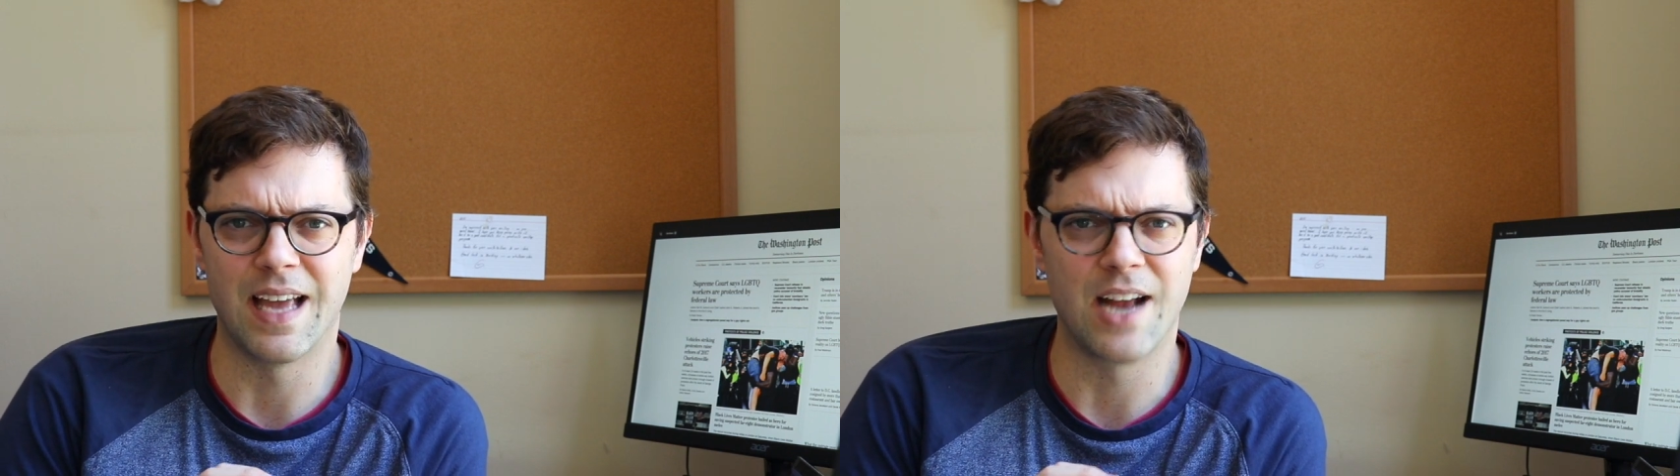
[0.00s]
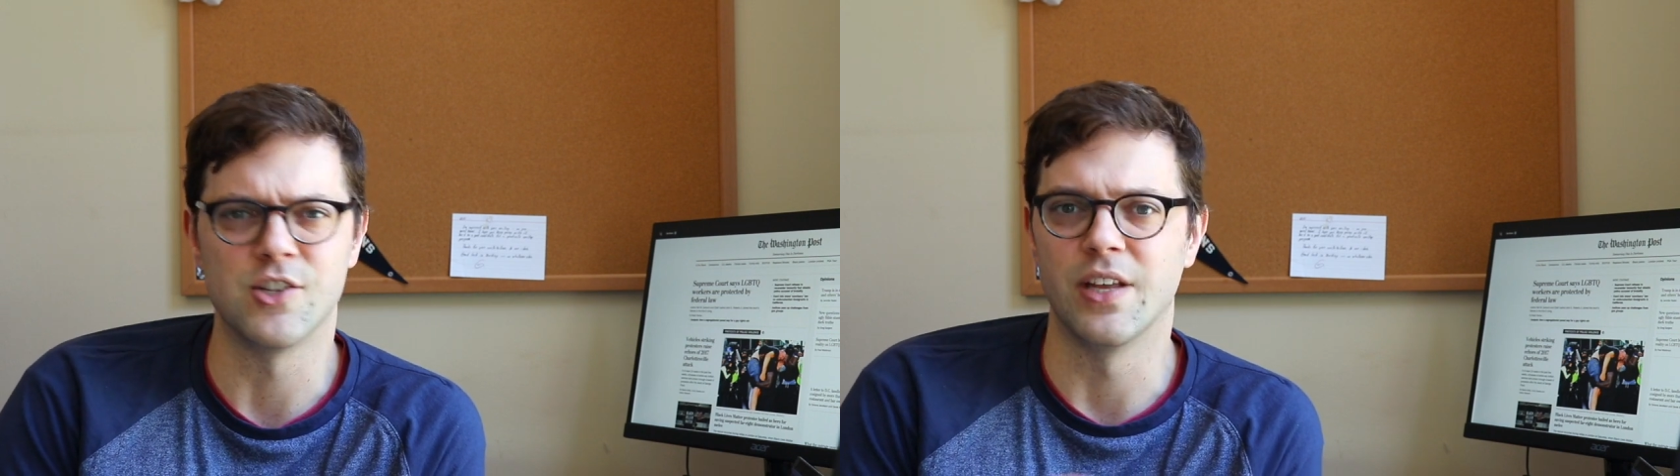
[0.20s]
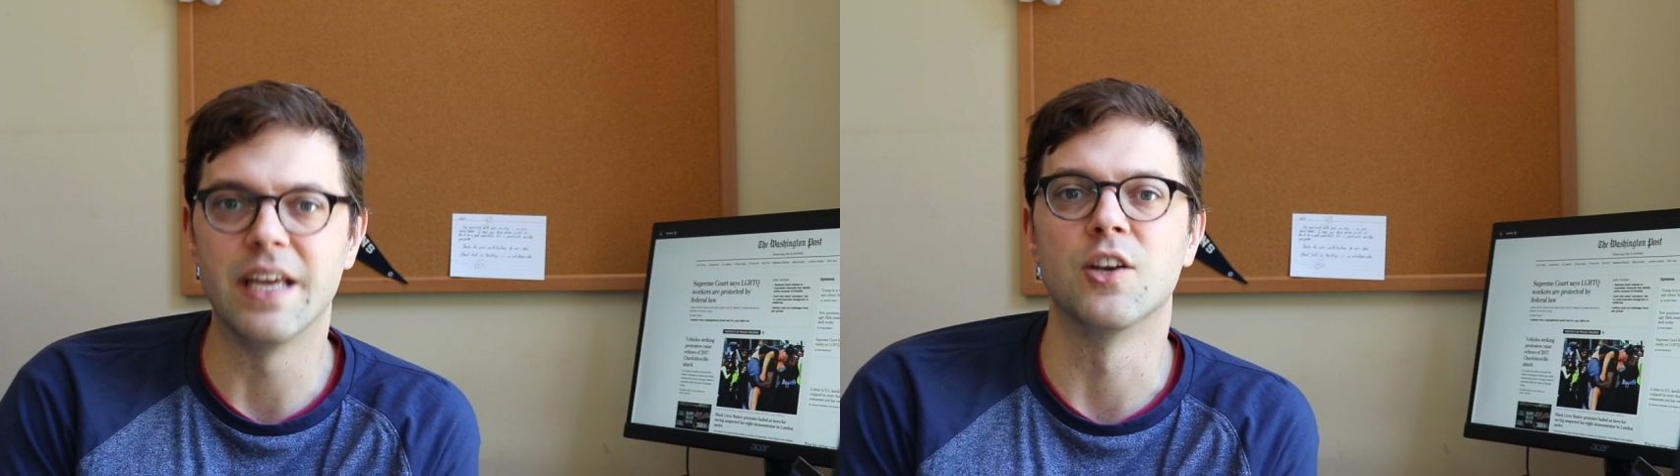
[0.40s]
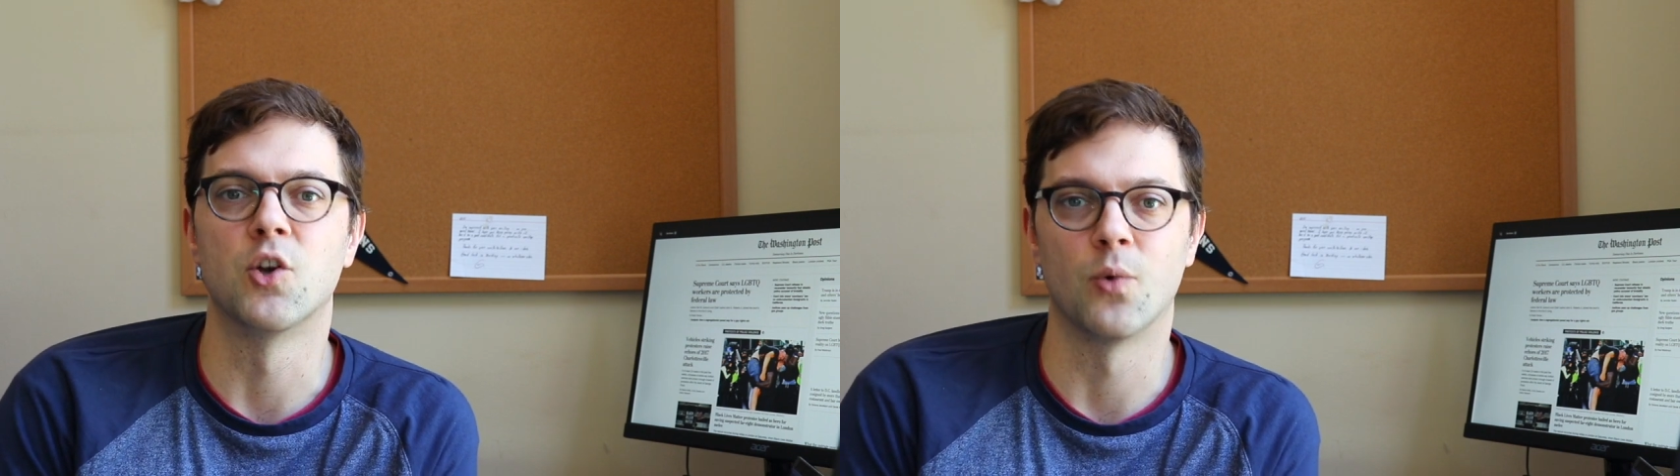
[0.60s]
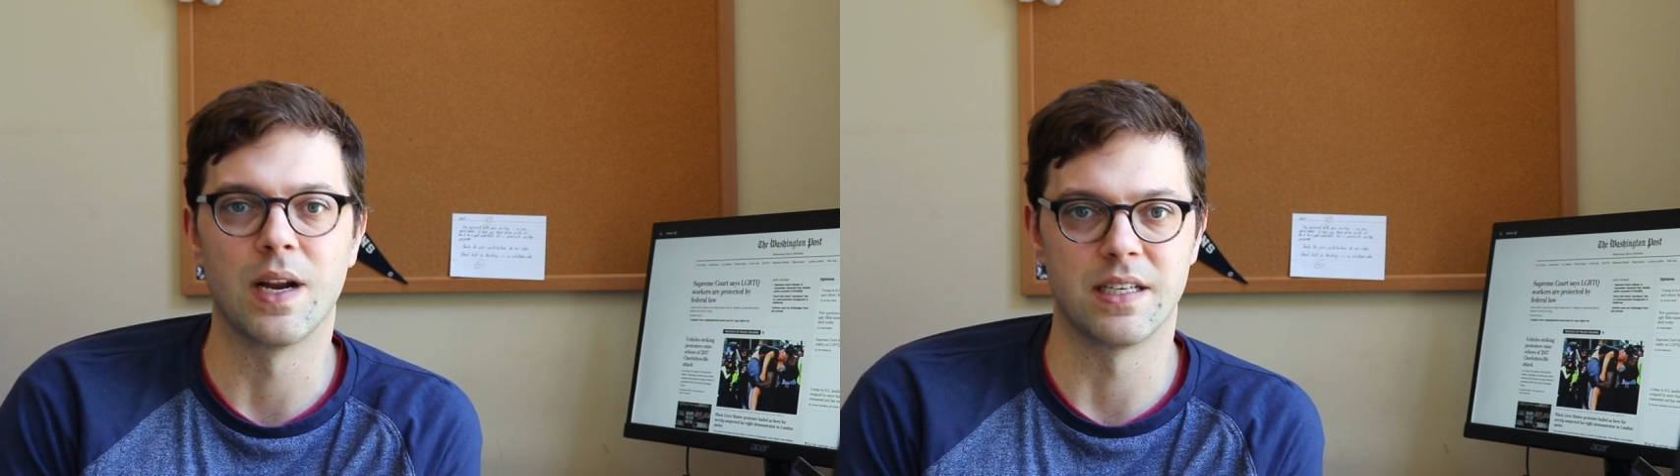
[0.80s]
actually
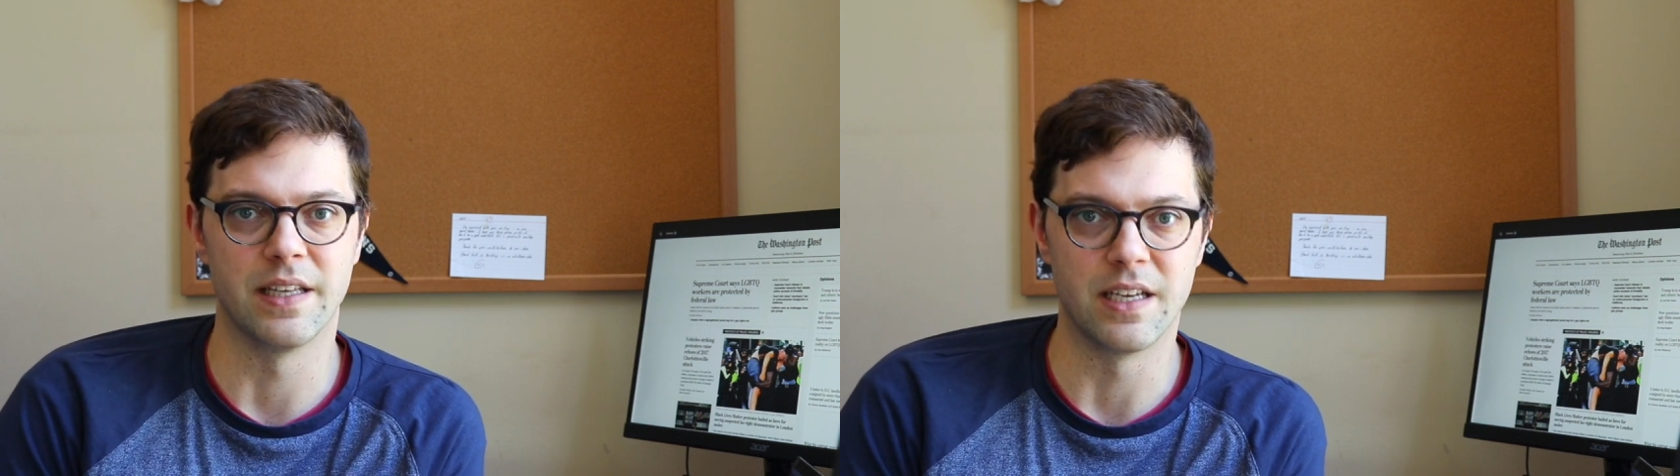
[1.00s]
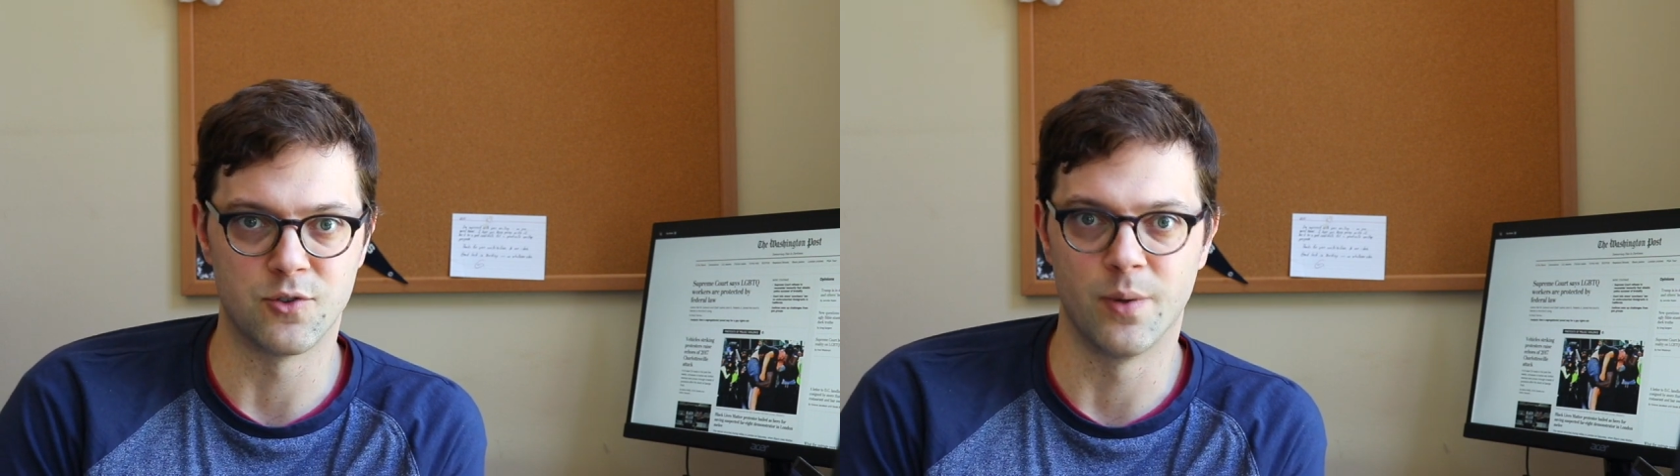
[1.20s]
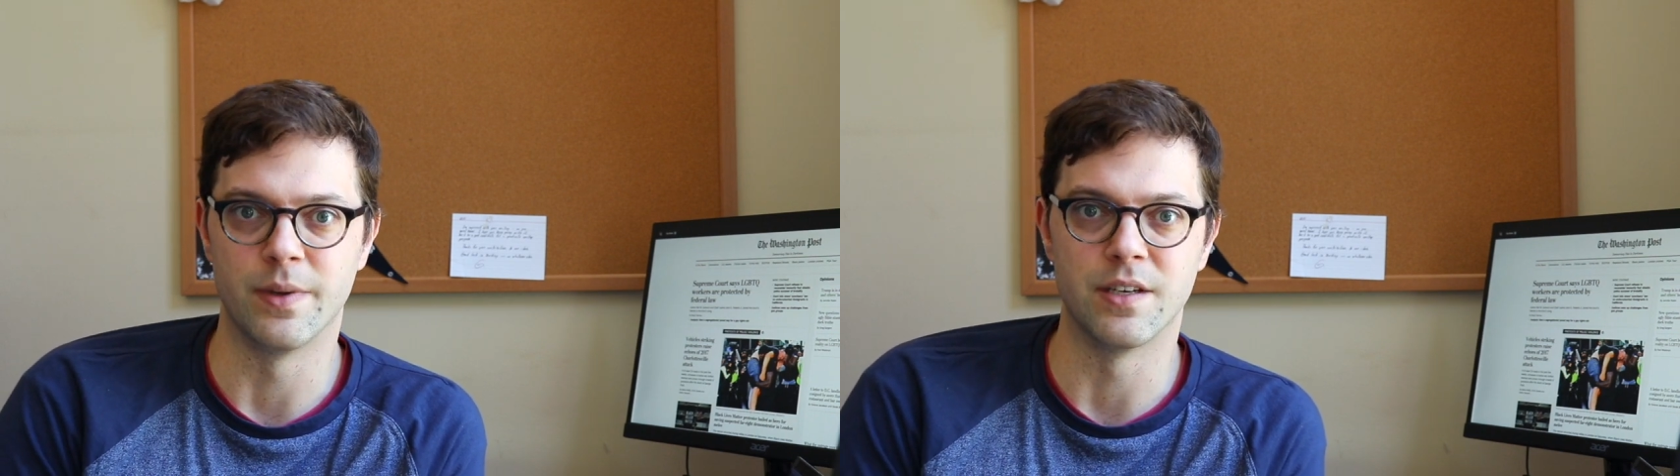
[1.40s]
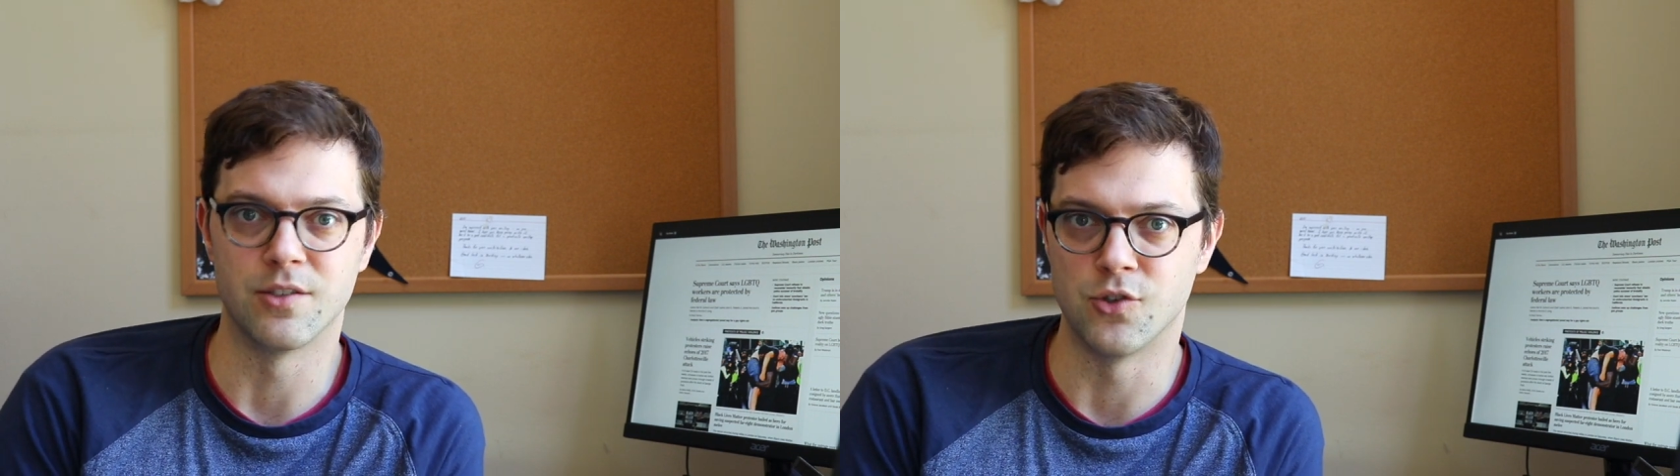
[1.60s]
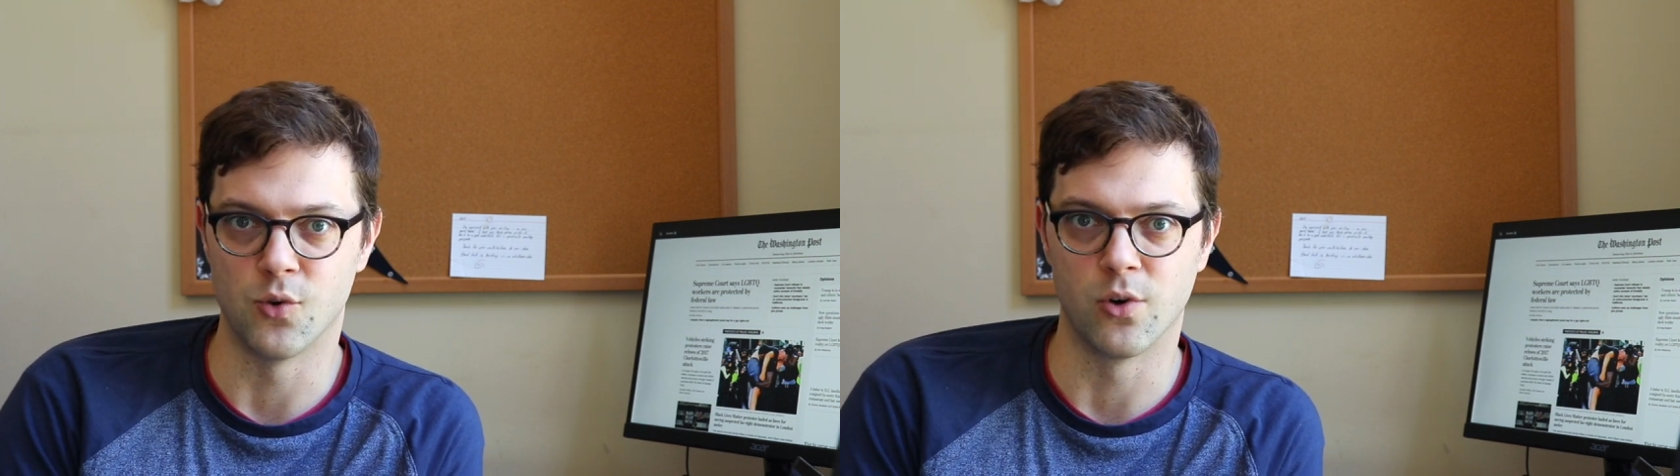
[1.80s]
incorrectly attributed
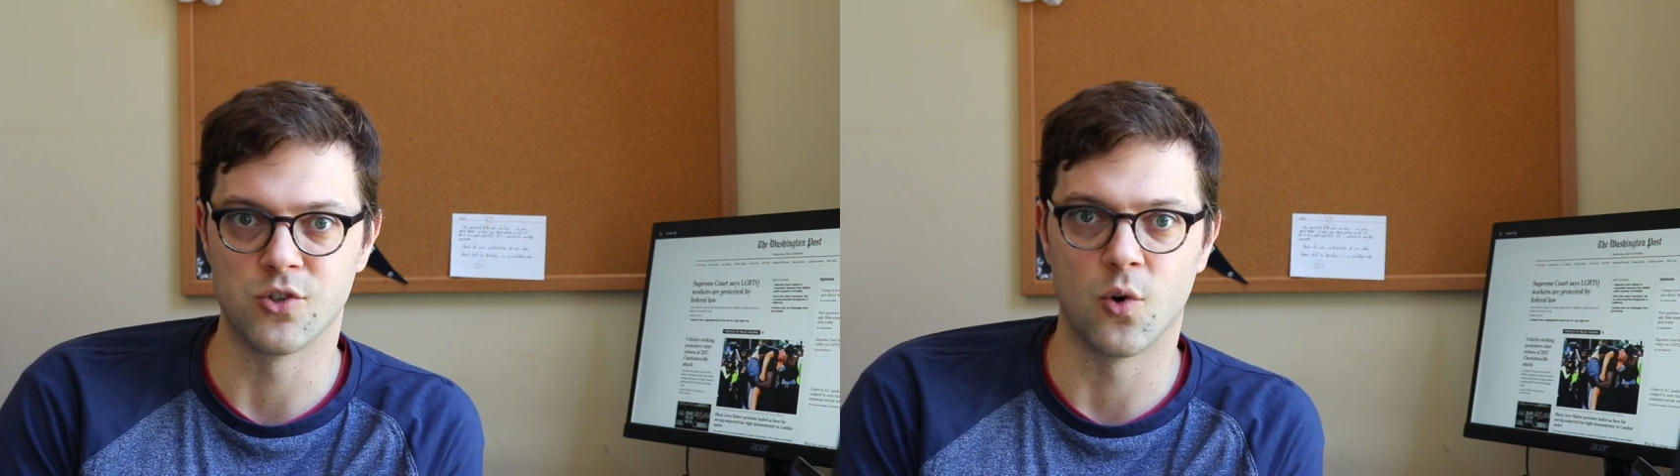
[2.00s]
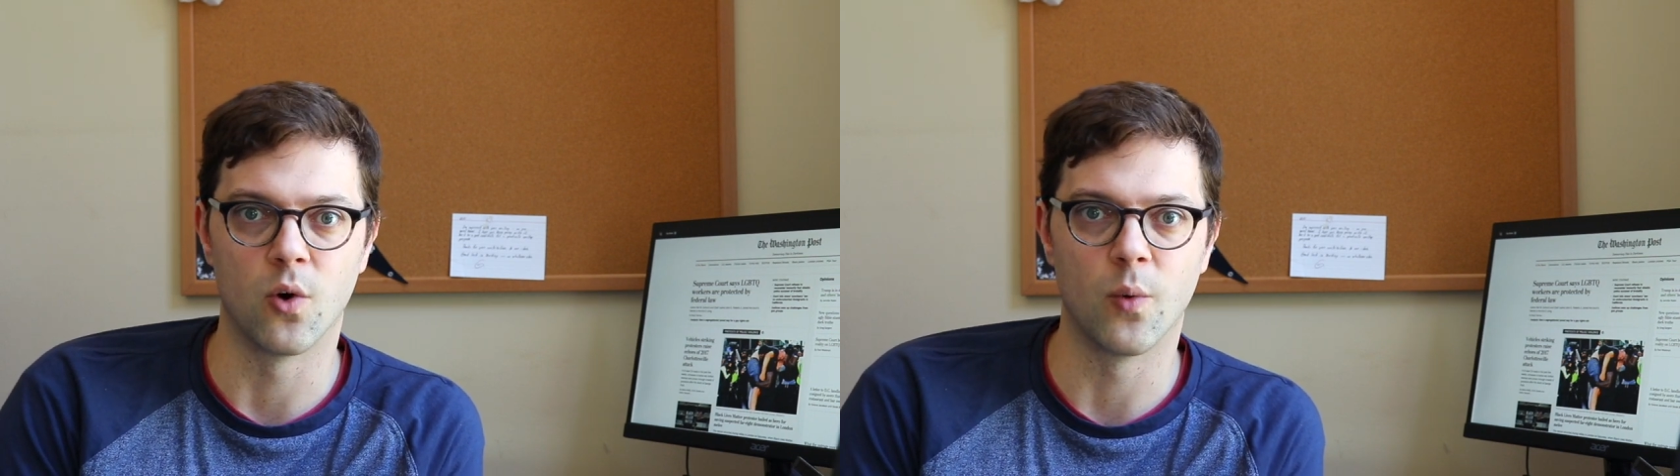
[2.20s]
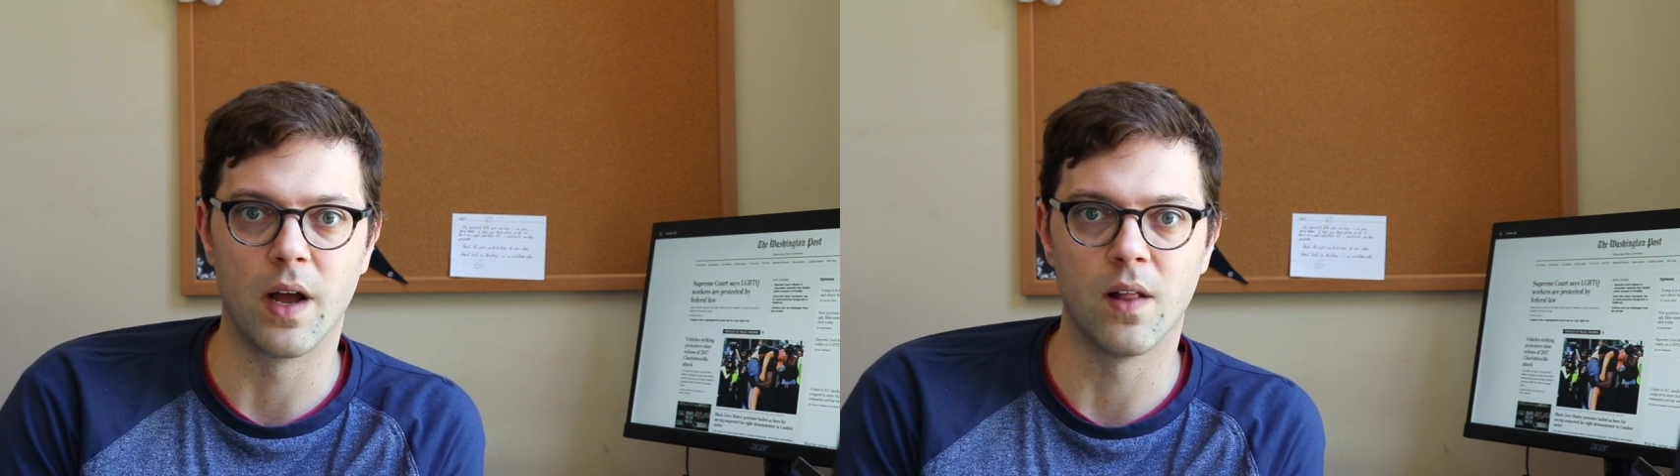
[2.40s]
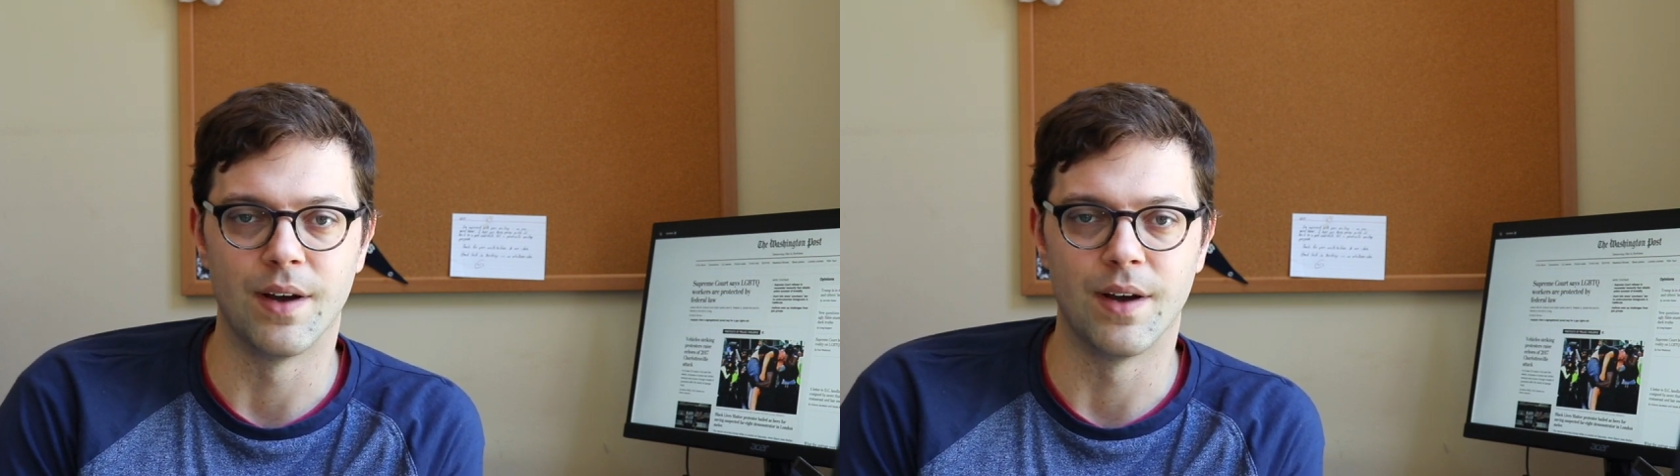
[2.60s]
to George Orwell,